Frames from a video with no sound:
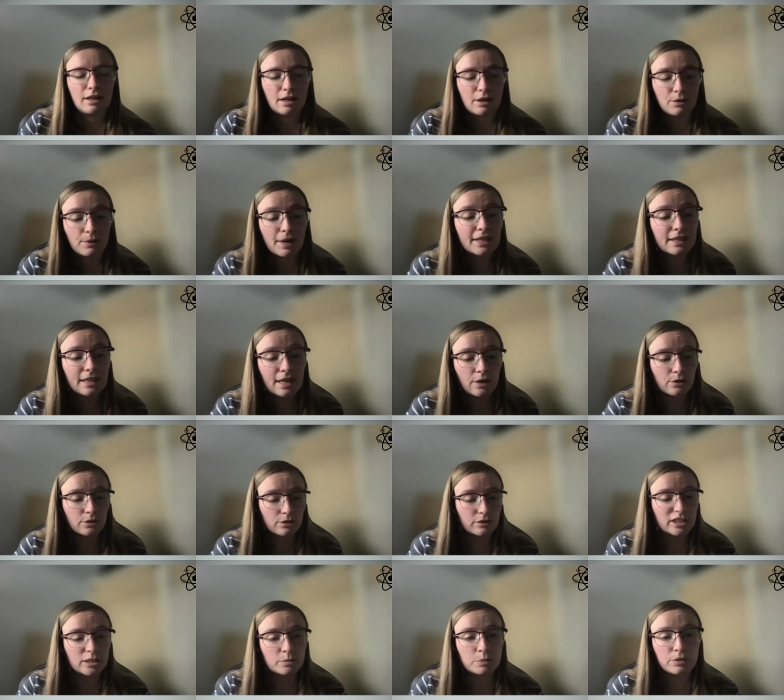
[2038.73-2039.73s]
And right now,
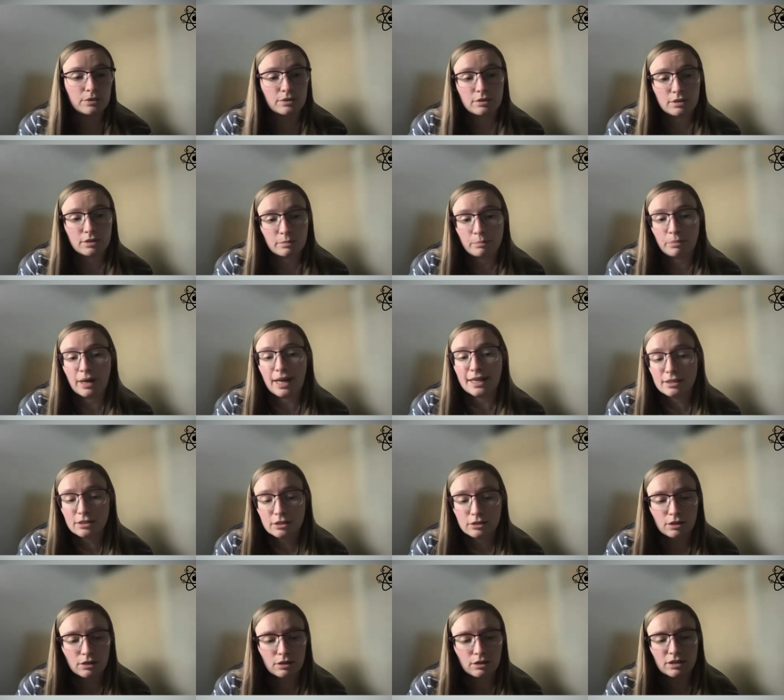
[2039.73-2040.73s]
CRISPR
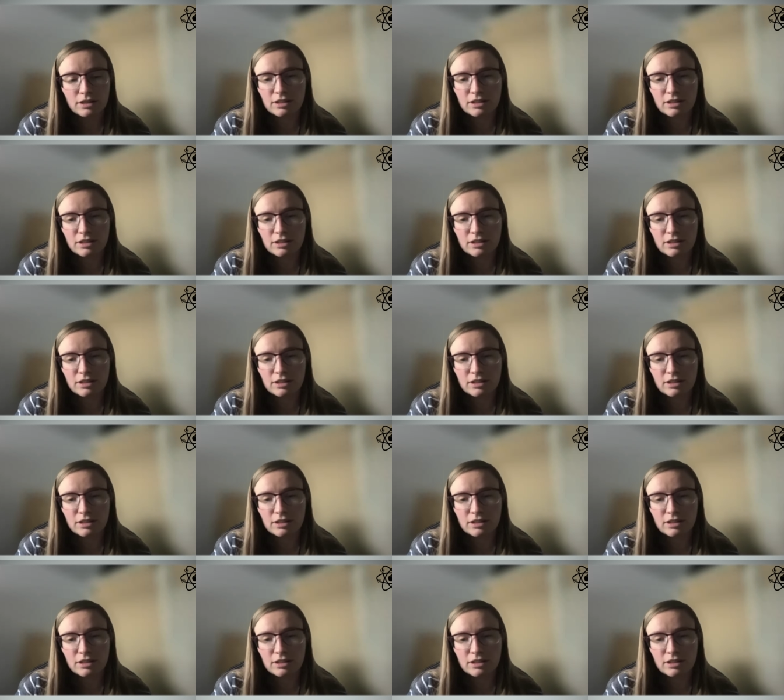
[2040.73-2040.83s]
plants are